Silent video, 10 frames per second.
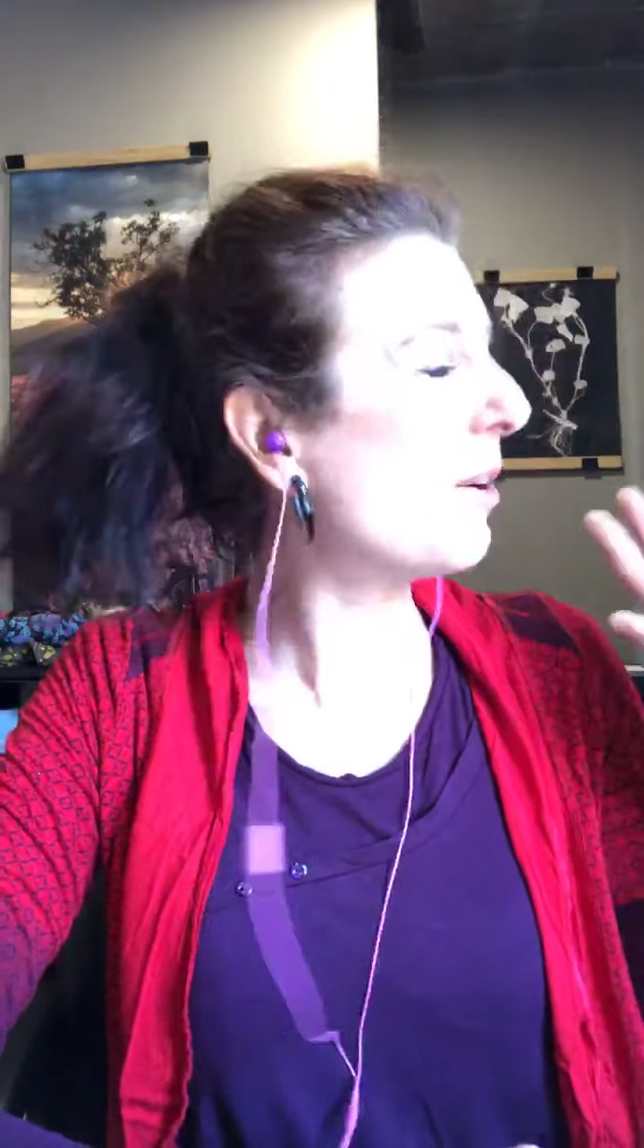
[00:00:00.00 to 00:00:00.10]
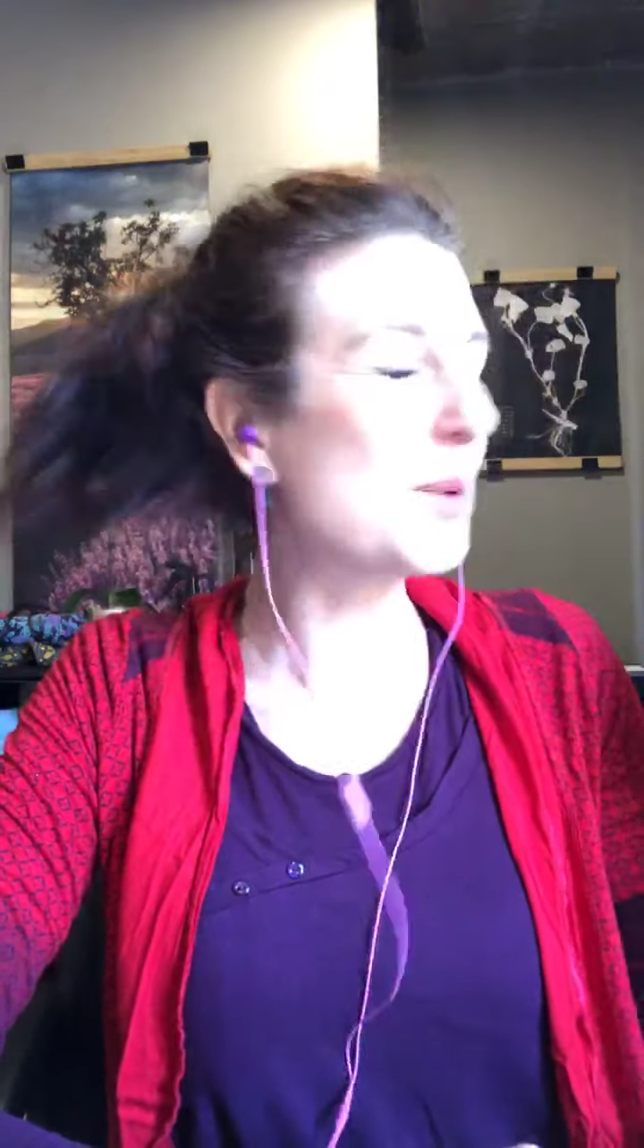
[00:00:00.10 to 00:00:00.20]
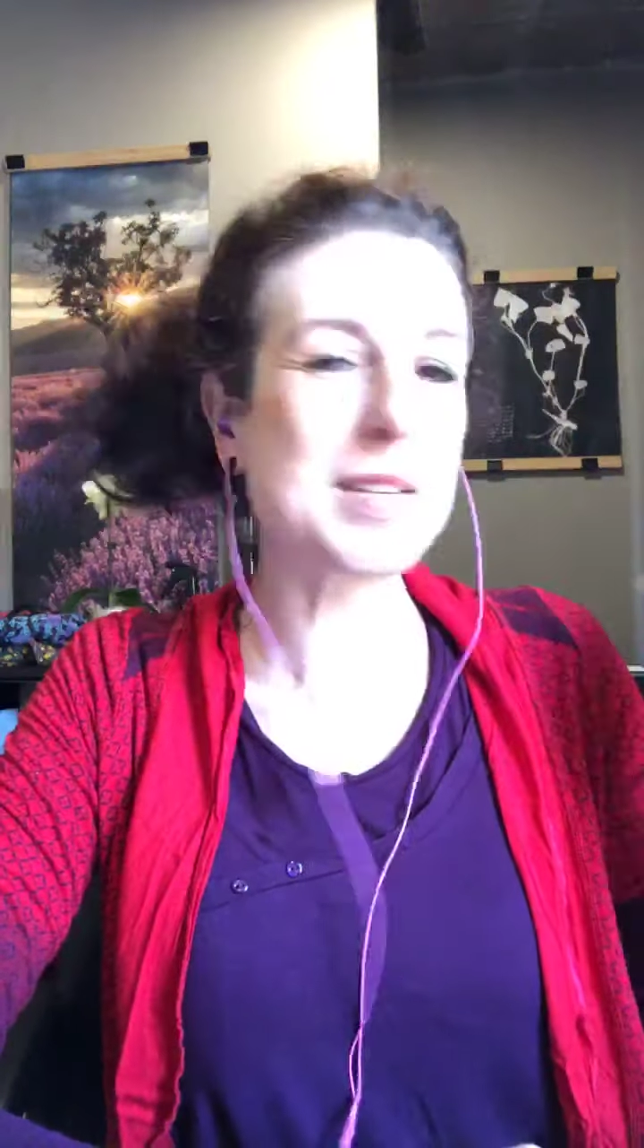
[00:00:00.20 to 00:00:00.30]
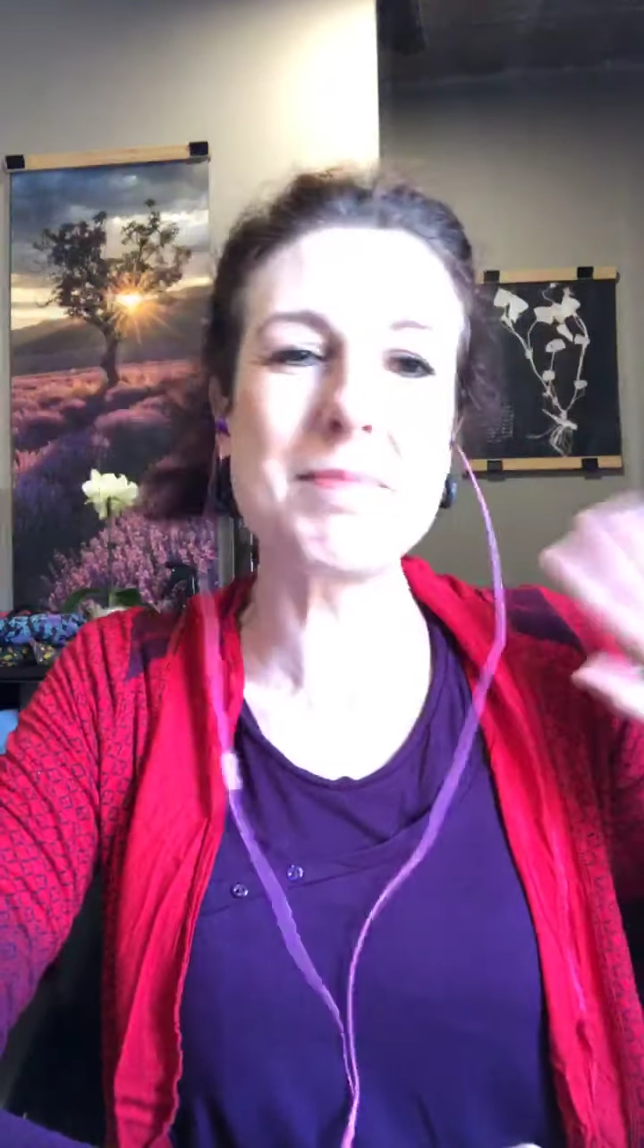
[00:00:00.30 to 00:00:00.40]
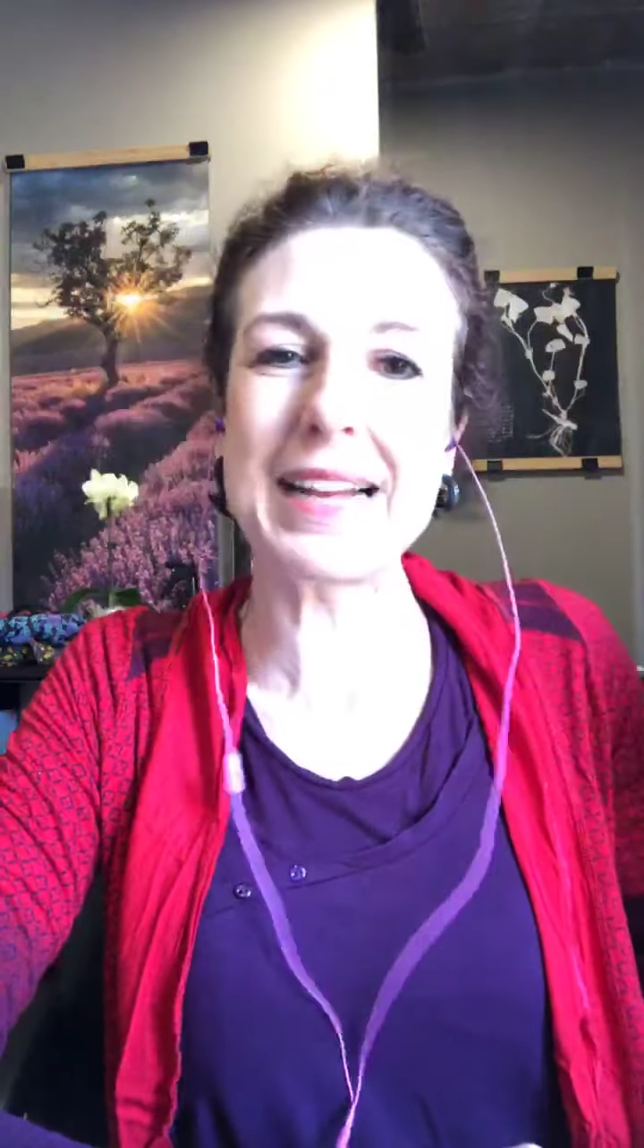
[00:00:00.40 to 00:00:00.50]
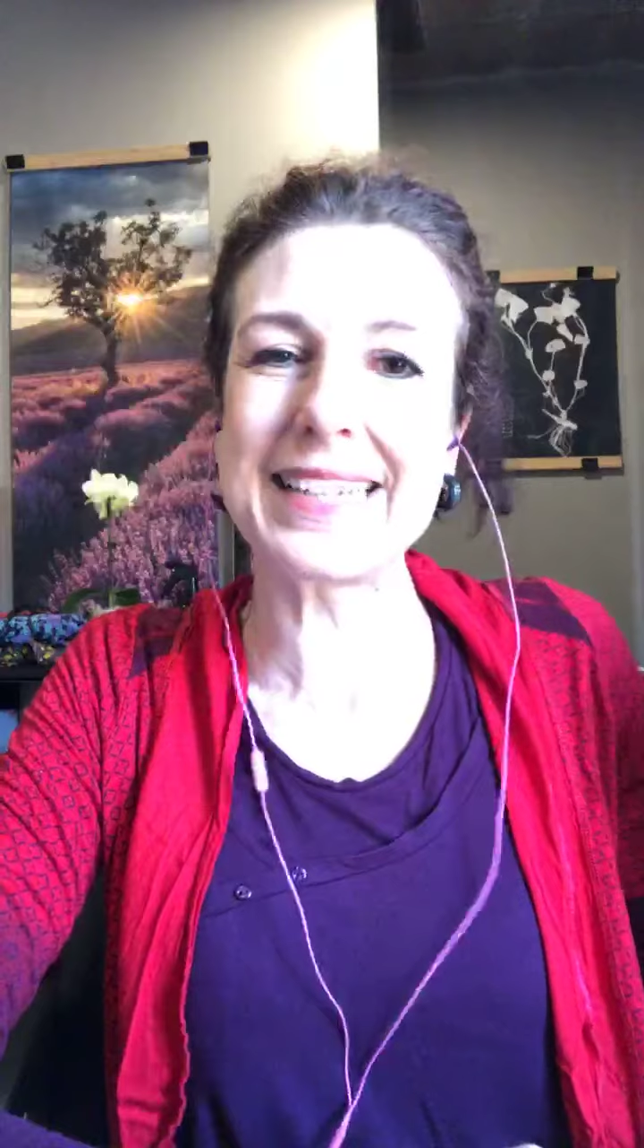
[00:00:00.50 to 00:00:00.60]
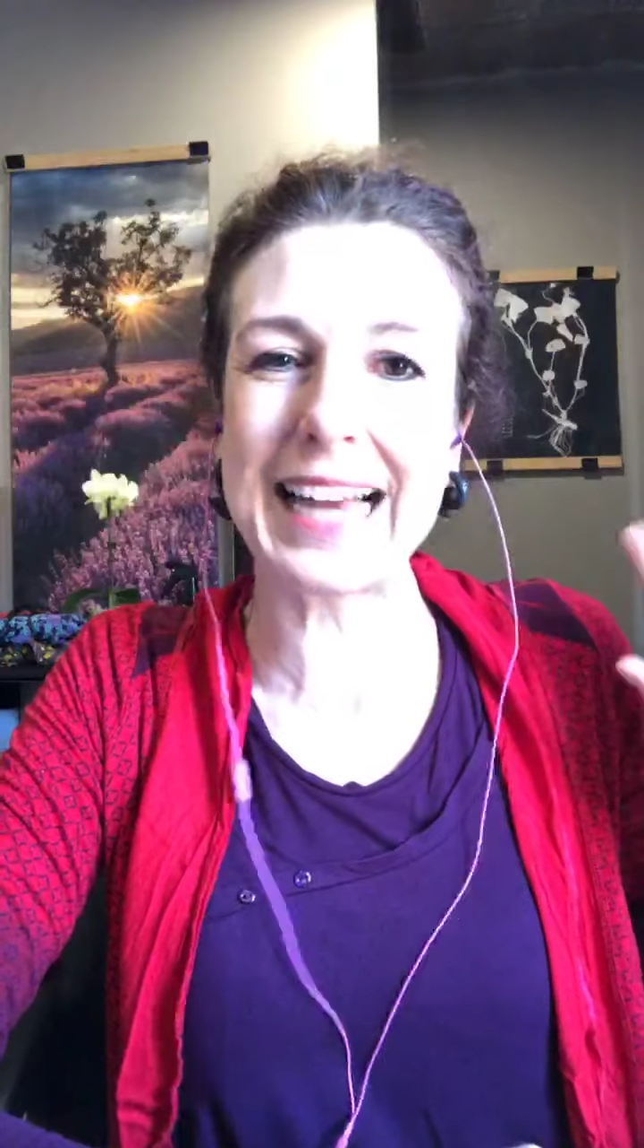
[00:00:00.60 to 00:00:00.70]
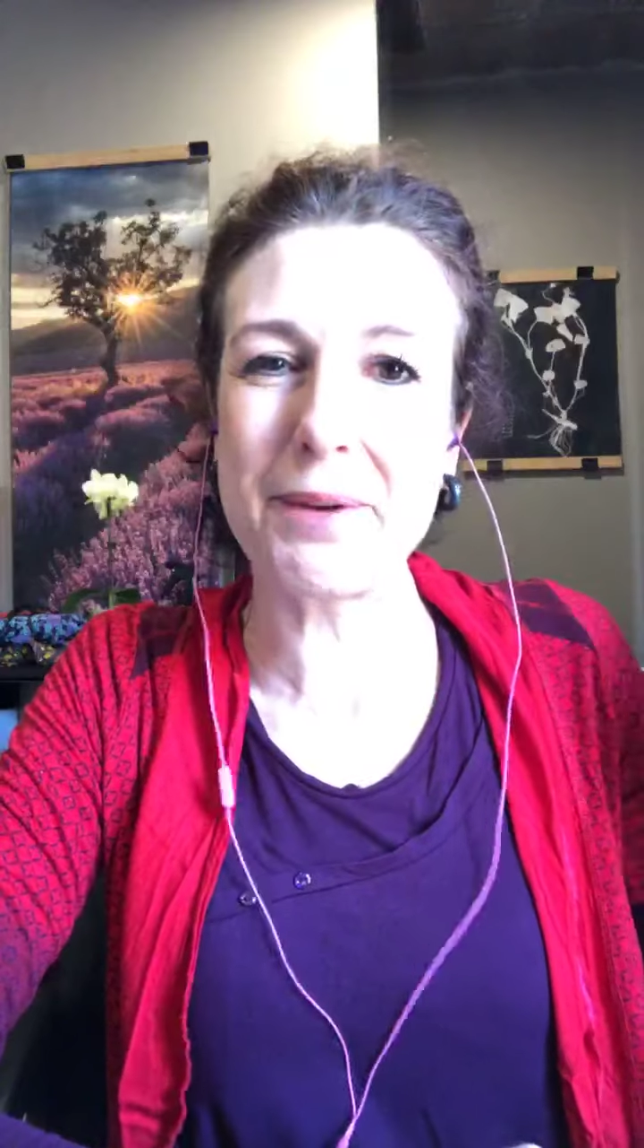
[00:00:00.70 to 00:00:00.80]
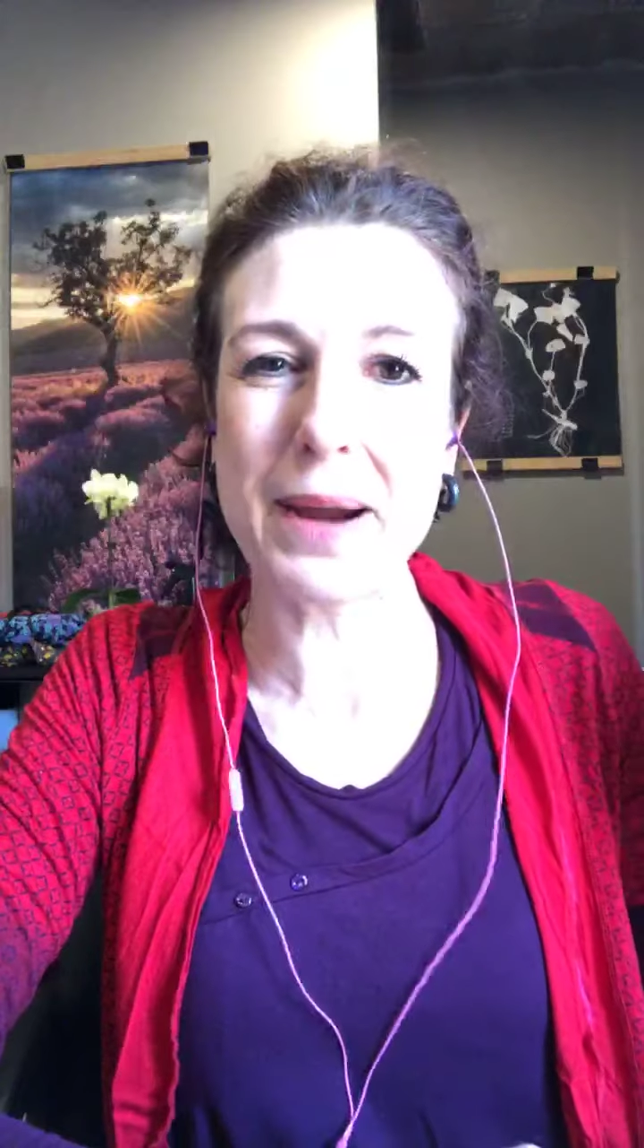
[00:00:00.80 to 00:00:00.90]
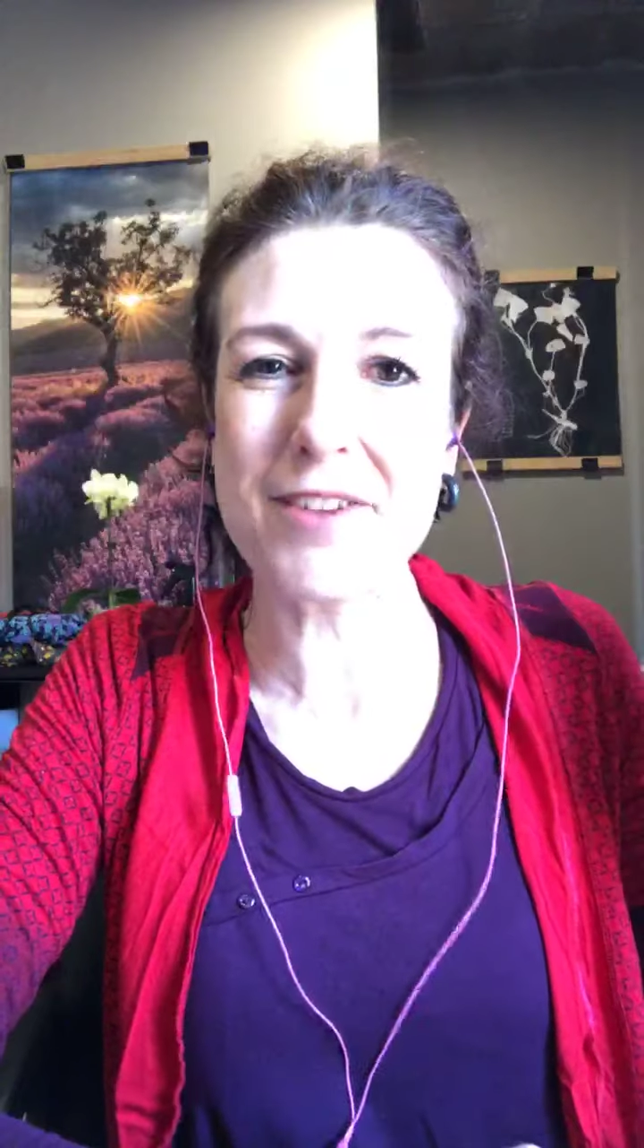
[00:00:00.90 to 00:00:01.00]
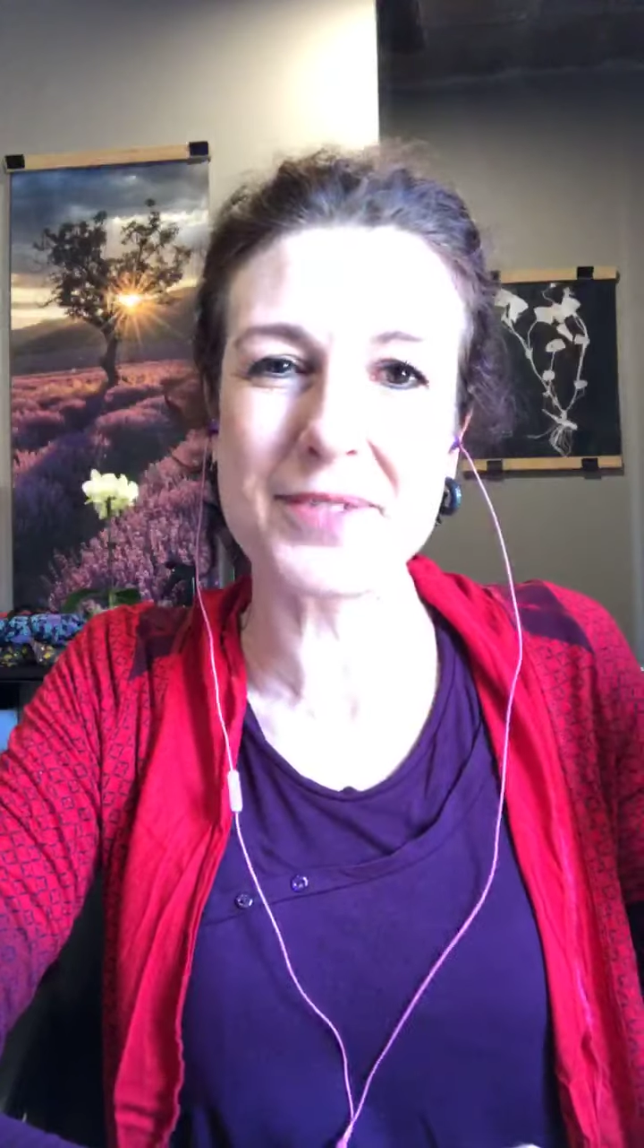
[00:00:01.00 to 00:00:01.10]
automatically wave